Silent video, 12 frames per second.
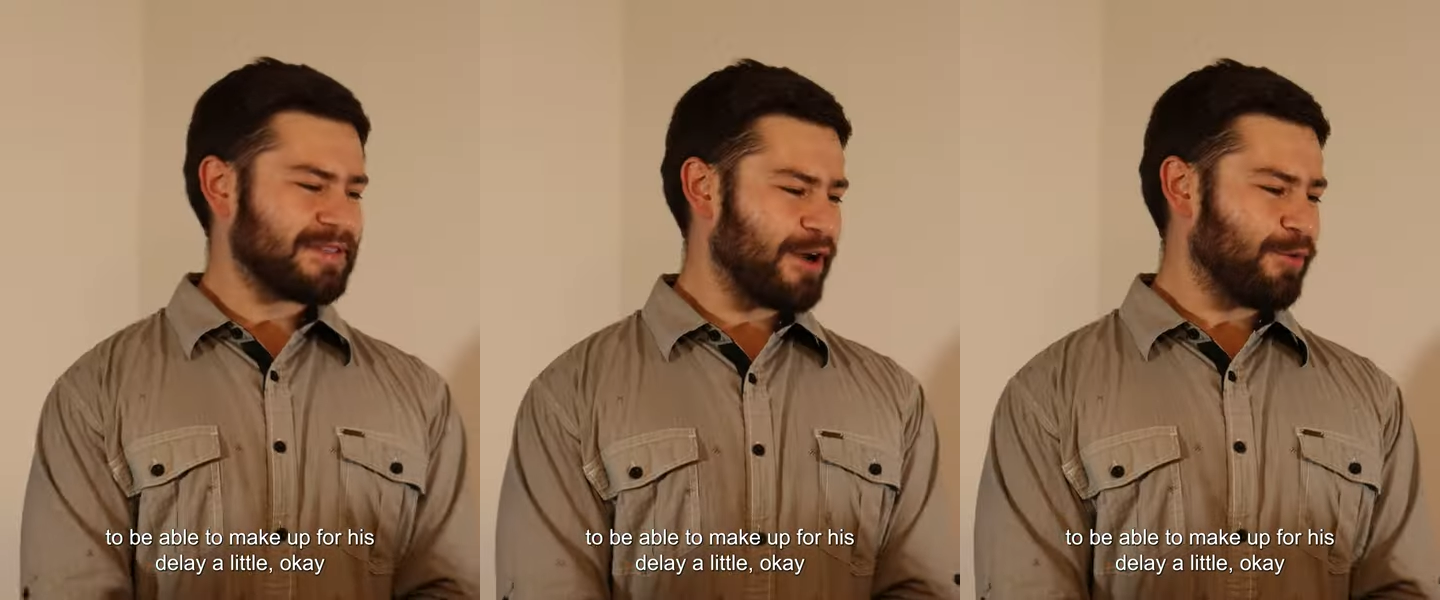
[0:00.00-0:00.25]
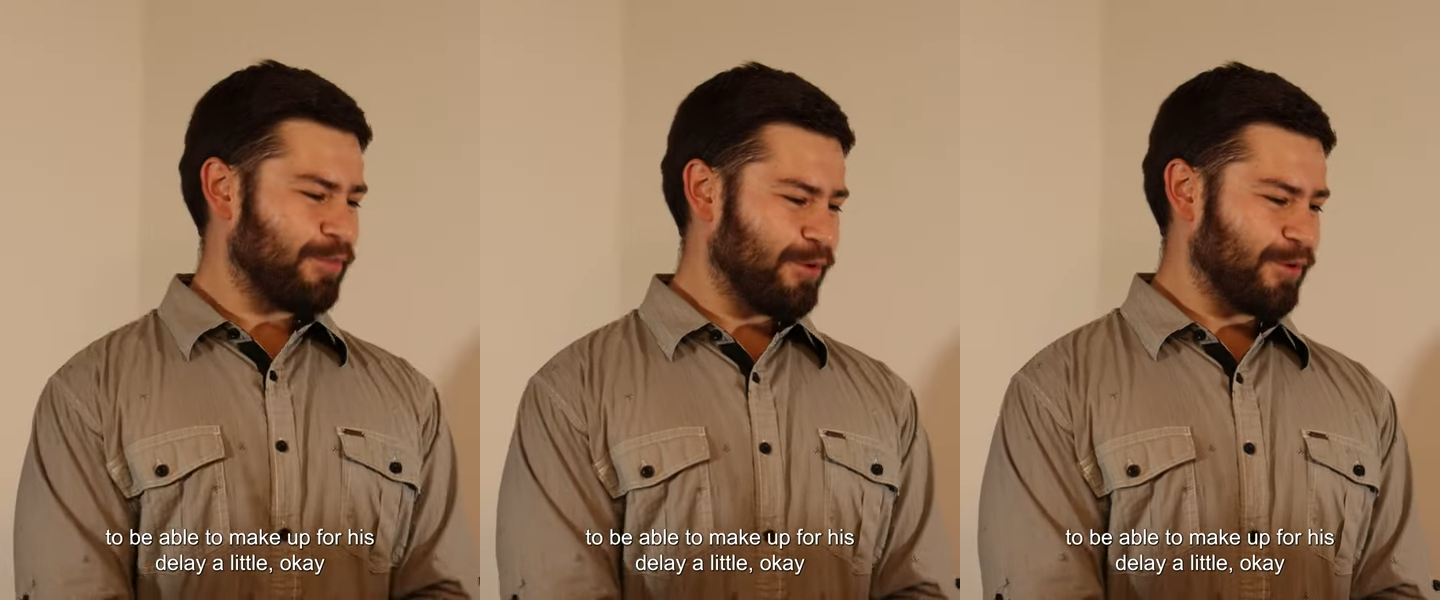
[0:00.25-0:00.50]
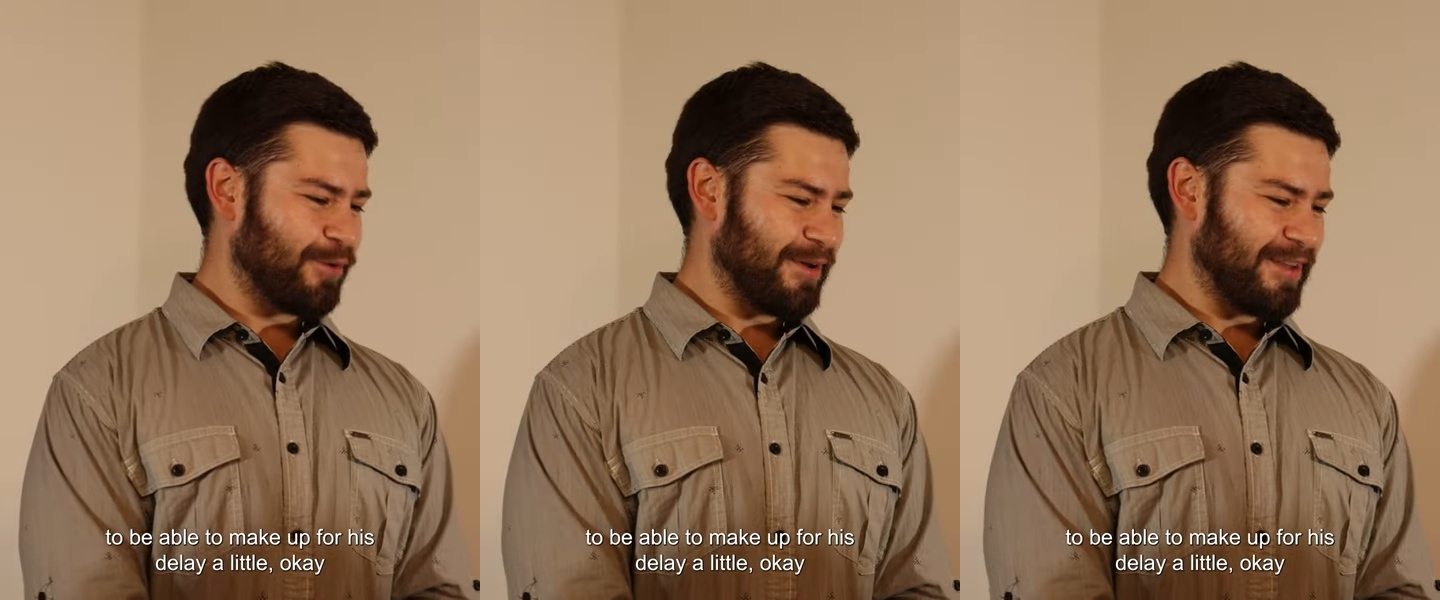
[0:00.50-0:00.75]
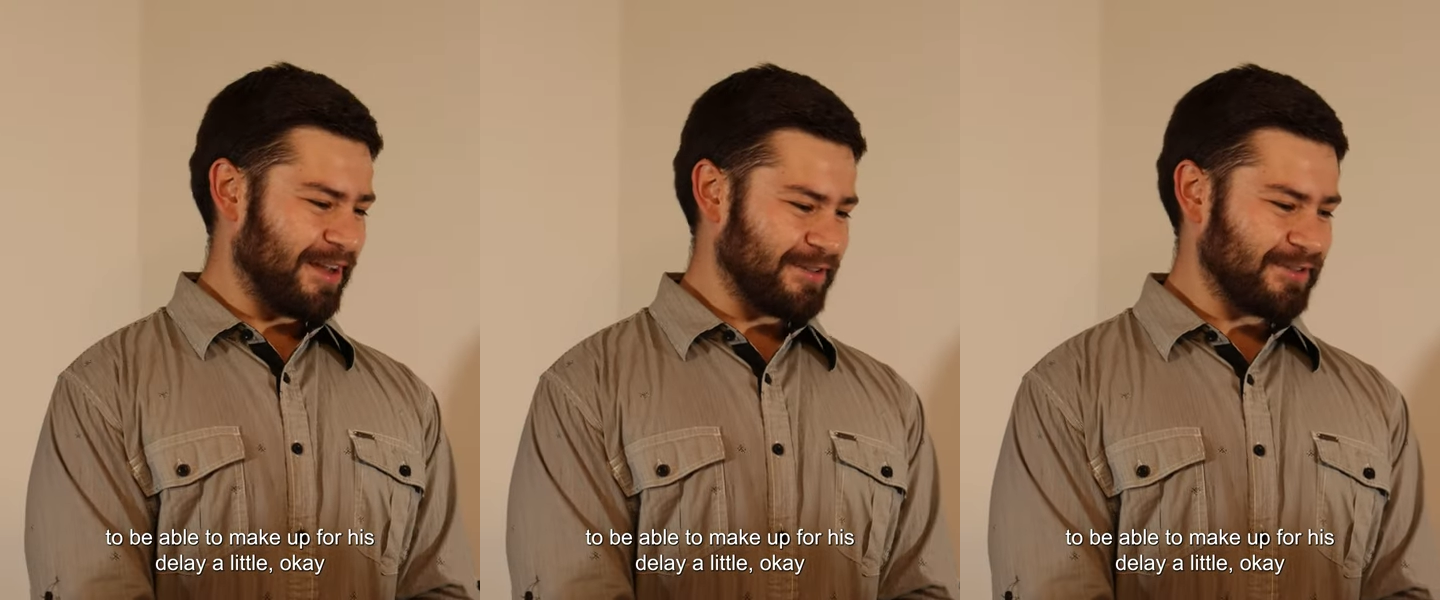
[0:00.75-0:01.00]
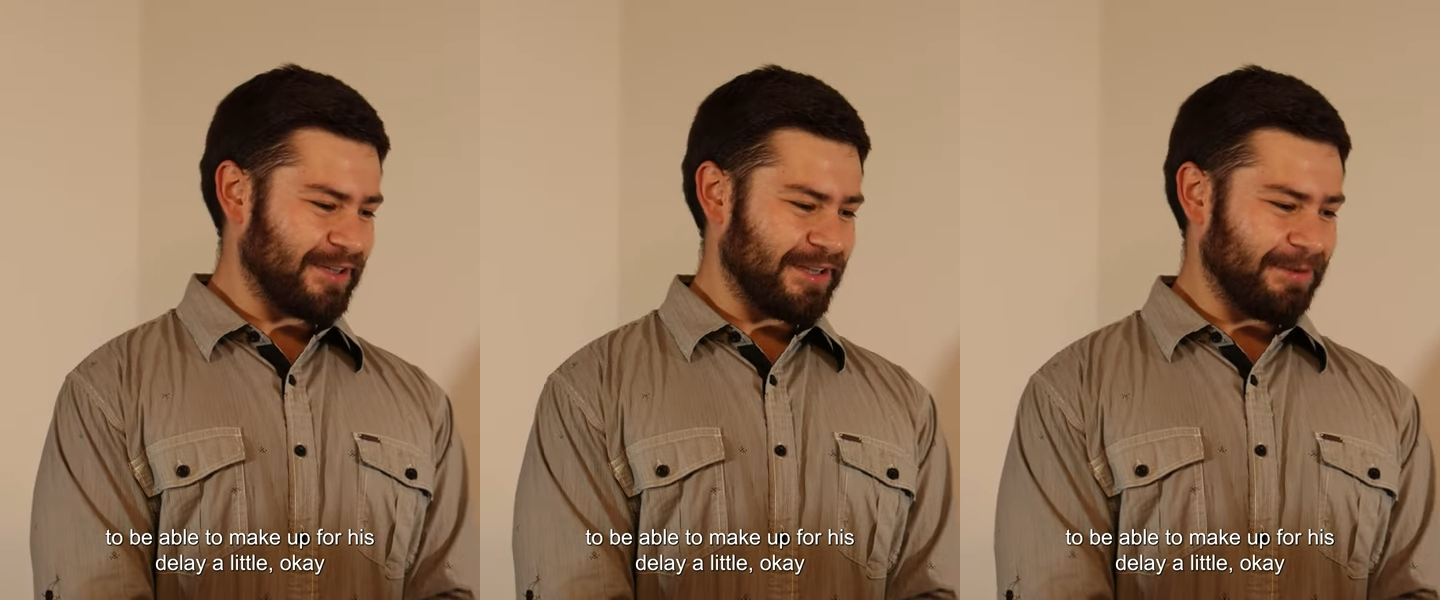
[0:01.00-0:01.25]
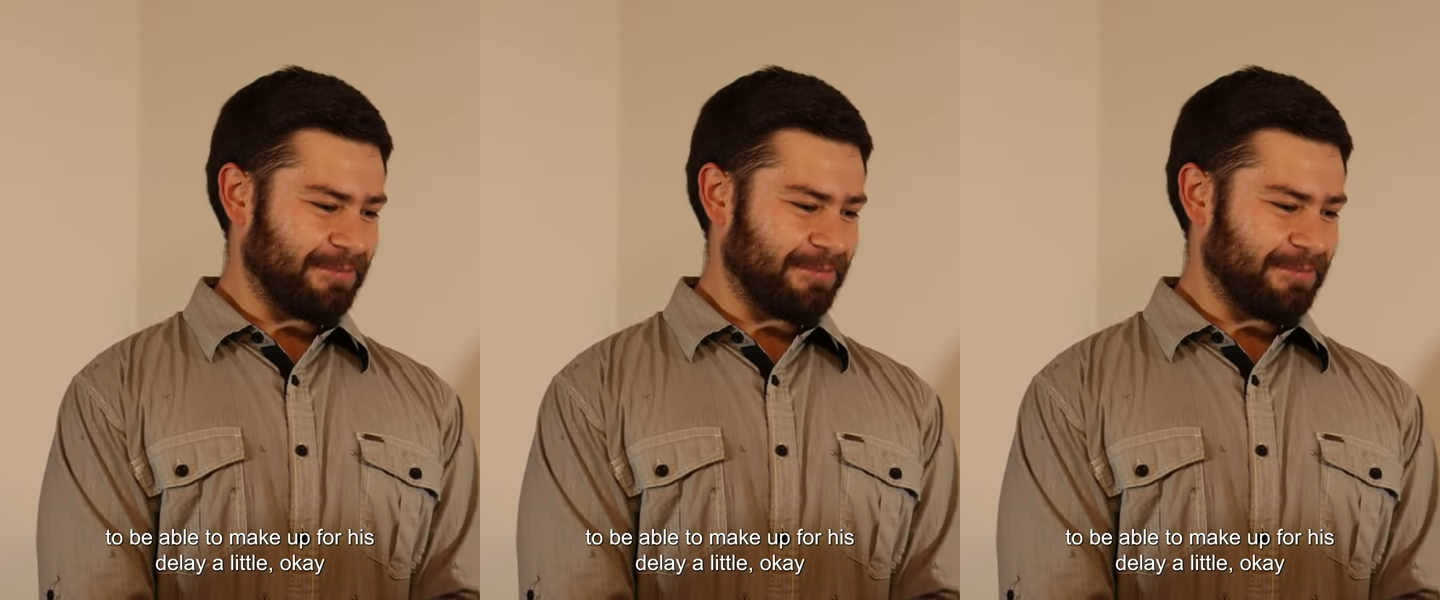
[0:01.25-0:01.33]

to make up for his delay a little,